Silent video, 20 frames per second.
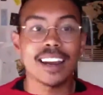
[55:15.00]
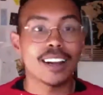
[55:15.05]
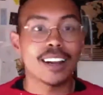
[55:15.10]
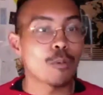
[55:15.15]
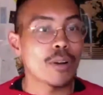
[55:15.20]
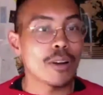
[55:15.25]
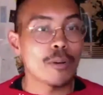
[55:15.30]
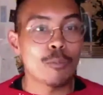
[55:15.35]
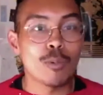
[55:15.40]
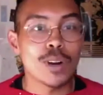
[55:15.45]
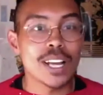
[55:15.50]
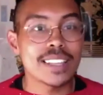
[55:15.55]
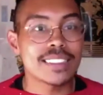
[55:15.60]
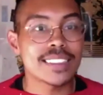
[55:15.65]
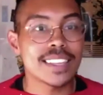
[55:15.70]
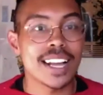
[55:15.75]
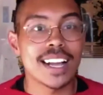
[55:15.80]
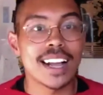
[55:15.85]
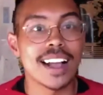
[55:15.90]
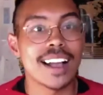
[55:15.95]
with
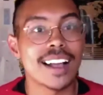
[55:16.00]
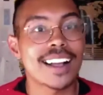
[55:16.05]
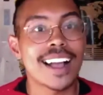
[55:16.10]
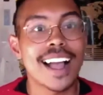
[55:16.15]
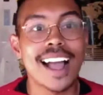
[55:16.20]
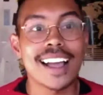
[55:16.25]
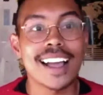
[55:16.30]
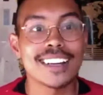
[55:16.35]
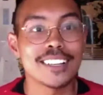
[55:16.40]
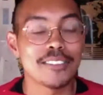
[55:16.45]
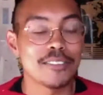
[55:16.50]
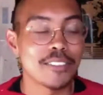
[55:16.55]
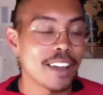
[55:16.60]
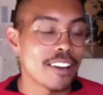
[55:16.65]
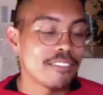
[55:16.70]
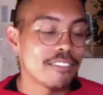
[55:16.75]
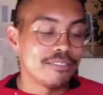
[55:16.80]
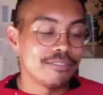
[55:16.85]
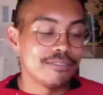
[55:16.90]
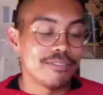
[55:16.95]
a kind of
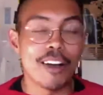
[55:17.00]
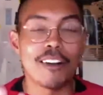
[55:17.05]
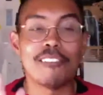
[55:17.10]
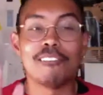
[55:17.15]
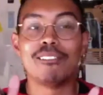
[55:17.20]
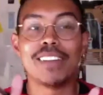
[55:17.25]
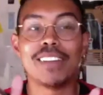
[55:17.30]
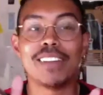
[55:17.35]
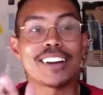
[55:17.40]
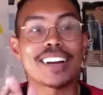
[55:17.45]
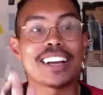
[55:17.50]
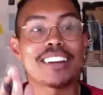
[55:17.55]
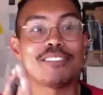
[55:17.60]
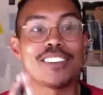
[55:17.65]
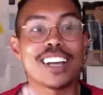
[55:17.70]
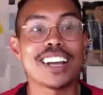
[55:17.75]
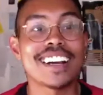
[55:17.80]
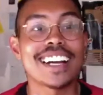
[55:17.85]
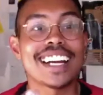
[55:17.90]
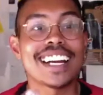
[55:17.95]
very,
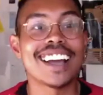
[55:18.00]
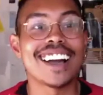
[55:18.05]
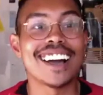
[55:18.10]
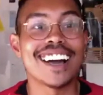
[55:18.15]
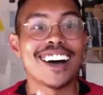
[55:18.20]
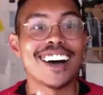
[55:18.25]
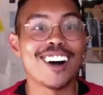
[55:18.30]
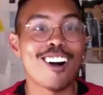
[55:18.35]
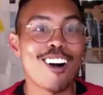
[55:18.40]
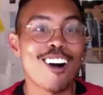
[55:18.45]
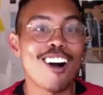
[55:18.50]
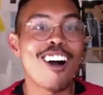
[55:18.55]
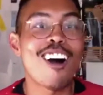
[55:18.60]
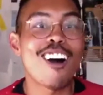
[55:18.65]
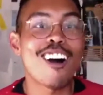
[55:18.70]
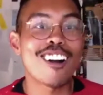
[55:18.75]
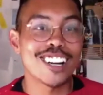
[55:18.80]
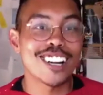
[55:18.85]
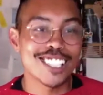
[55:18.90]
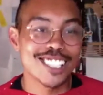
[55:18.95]
very
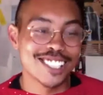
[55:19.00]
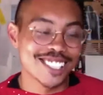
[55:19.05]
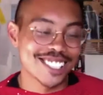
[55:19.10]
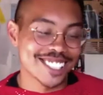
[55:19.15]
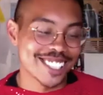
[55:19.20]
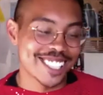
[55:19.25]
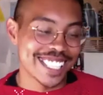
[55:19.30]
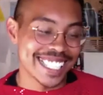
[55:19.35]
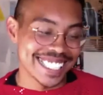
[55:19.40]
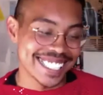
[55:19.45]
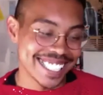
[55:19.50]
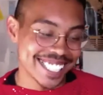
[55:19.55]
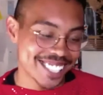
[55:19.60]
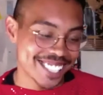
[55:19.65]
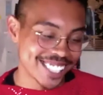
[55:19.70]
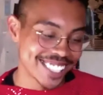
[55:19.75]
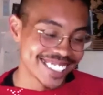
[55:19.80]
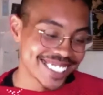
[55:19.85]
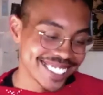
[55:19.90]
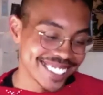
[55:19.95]
harsh
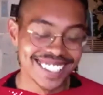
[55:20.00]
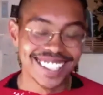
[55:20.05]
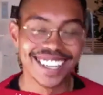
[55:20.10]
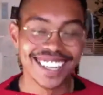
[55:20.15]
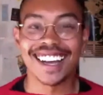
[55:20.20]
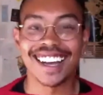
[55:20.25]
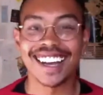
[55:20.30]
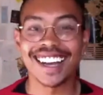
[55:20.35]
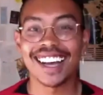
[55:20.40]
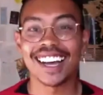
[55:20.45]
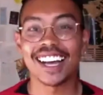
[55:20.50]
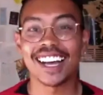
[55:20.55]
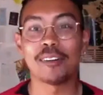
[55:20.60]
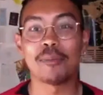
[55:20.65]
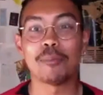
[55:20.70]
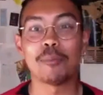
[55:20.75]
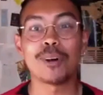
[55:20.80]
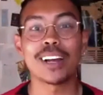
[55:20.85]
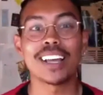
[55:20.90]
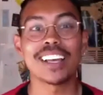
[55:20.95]
transition
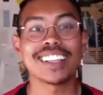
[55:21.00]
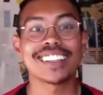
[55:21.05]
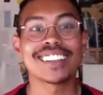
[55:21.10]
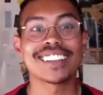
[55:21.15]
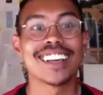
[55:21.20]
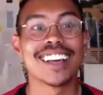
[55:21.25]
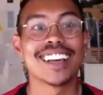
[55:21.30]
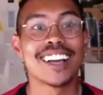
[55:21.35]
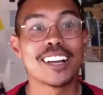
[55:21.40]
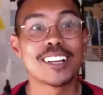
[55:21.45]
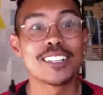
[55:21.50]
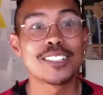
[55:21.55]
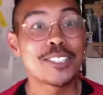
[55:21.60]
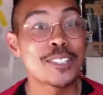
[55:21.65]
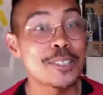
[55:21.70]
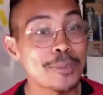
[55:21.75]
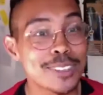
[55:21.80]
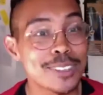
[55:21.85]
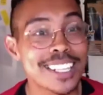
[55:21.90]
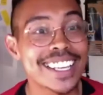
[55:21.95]
with two
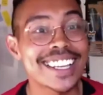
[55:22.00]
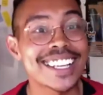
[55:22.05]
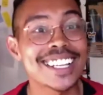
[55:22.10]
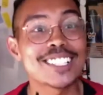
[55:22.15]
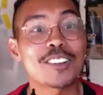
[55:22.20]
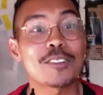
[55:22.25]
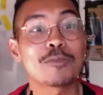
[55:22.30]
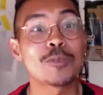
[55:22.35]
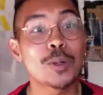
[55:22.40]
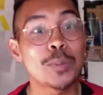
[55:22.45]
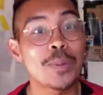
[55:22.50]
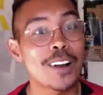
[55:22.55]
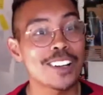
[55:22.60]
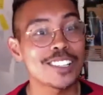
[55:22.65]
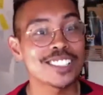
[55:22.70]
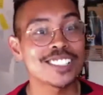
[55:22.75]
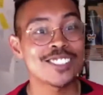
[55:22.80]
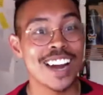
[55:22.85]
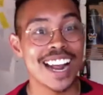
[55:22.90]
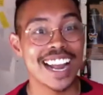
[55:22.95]
things, RuPaul
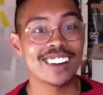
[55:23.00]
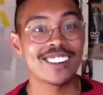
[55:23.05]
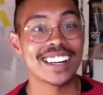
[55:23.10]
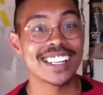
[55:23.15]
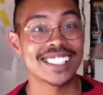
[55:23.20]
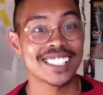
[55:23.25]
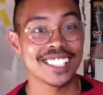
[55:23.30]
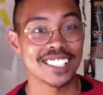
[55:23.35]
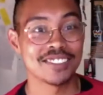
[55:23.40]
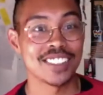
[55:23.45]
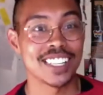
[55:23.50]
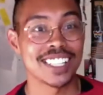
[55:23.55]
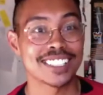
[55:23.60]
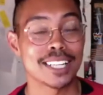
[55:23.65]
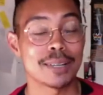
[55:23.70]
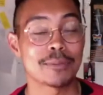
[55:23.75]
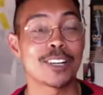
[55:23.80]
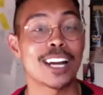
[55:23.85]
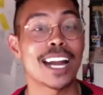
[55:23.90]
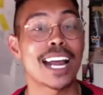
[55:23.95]
Drag Race done fucked up
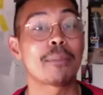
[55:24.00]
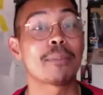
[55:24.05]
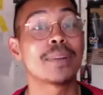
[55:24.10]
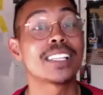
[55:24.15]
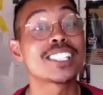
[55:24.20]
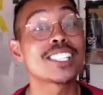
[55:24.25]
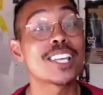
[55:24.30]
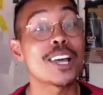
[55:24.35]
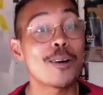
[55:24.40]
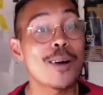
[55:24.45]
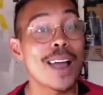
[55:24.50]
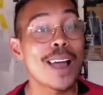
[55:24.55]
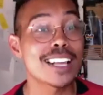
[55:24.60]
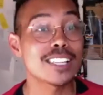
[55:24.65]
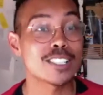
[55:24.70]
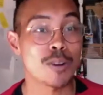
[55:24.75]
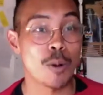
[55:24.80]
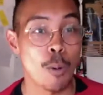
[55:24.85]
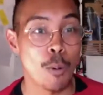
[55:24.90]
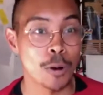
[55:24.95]
drag, but so has
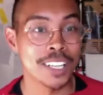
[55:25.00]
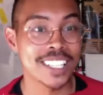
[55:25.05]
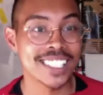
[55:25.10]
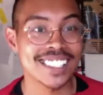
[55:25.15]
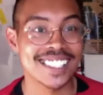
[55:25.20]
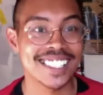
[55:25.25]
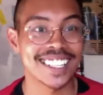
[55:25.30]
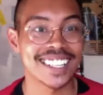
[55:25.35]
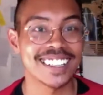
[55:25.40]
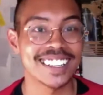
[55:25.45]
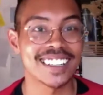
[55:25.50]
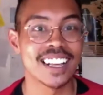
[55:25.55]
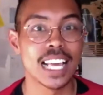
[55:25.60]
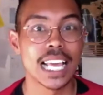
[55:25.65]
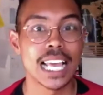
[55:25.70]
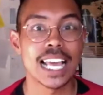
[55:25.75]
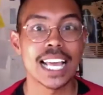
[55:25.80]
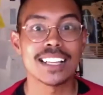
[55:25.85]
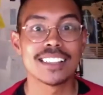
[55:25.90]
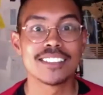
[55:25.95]
quarantine.
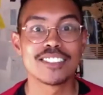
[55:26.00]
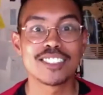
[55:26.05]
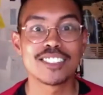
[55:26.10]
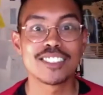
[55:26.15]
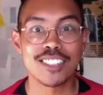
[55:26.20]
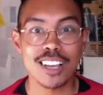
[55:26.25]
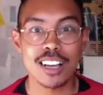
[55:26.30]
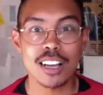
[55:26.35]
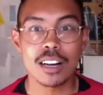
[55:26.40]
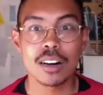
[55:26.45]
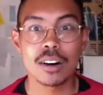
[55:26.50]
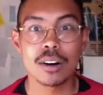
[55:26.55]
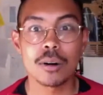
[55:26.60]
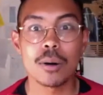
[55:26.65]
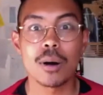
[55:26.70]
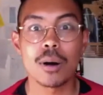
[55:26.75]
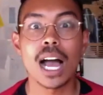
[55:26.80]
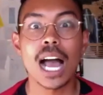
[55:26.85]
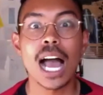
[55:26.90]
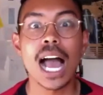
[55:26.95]
And so
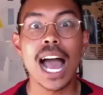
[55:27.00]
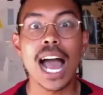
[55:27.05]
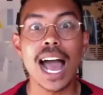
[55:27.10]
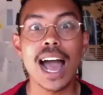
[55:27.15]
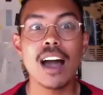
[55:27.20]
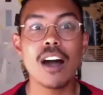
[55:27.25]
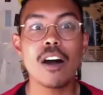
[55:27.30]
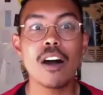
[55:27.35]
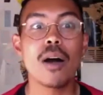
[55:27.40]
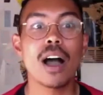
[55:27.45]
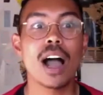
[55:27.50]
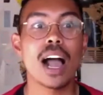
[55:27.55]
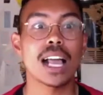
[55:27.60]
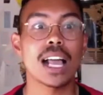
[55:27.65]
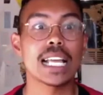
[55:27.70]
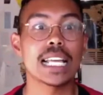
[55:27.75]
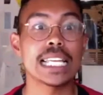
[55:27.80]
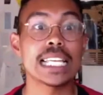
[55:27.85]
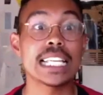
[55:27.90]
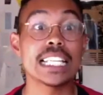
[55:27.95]
how
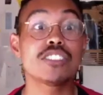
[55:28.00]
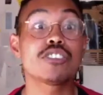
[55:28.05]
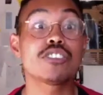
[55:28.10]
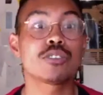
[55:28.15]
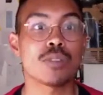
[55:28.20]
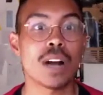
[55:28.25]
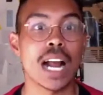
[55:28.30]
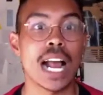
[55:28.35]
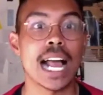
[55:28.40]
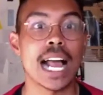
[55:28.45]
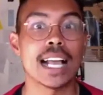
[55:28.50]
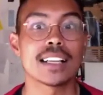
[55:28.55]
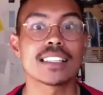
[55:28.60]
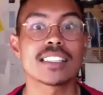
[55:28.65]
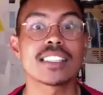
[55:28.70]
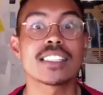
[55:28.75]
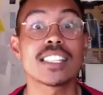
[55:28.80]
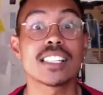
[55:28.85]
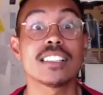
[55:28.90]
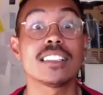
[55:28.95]
is drag
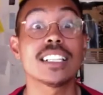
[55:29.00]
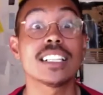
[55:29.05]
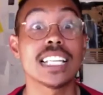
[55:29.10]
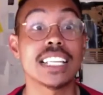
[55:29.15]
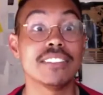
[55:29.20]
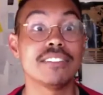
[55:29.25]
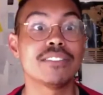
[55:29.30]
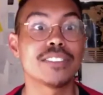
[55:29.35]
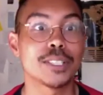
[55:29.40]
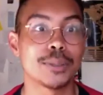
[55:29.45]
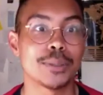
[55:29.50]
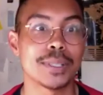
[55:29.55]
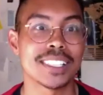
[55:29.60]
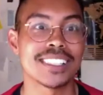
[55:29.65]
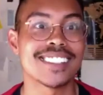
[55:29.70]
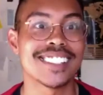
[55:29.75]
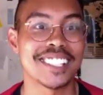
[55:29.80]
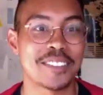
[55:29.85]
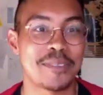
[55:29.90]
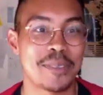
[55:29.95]
still
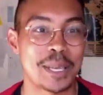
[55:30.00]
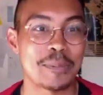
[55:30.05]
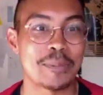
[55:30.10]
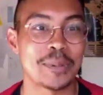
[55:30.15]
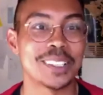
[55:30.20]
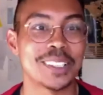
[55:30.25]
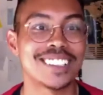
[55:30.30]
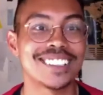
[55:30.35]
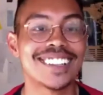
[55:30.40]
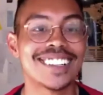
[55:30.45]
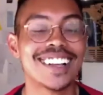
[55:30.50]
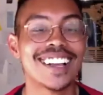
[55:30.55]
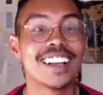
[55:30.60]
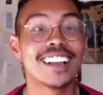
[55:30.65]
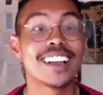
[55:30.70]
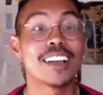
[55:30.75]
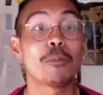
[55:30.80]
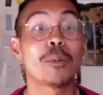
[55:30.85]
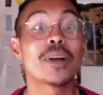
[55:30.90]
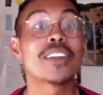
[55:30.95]
influencing people
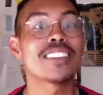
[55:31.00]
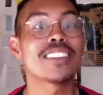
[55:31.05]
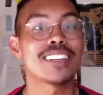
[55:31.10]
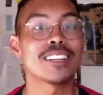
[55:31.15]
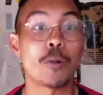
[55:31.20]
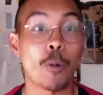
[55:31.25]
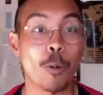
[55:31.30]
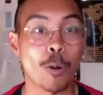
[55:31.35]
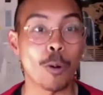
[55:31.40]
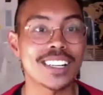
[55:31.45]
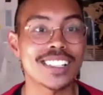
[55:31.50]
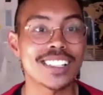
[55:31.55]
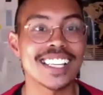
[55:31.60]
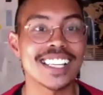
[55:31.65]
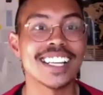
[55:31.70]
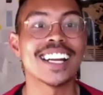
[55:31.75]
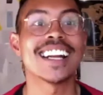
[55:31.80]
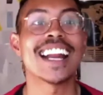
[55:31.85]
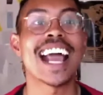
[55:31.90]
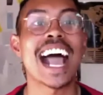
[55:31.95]
within quarantine,
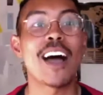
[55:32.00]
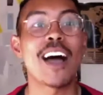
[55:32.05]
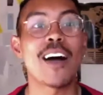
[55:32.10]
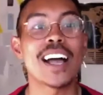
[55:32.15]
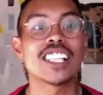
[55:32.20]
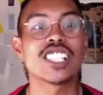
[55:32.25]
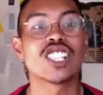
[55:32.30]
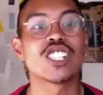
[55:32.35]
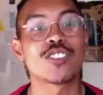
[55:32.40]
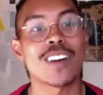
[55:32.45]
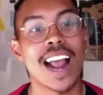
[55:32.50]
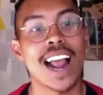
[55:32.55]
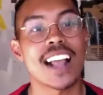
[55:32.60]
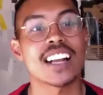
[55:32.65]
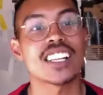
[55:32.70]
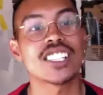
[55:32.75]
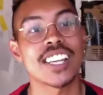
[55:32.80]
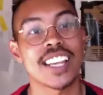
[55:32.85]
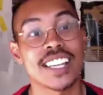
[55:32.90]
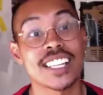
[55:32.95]
and how has drag
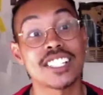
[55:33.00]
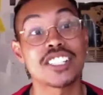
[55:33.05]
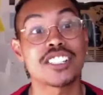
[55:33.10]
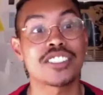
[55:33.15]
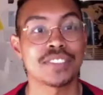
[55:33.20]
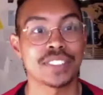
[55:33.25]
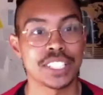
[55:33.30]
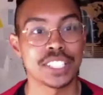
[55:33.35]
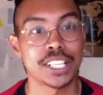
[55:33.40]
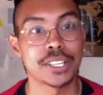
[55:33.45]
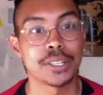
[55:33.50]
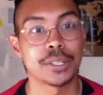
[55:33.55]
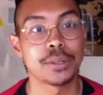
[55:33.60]
changed for you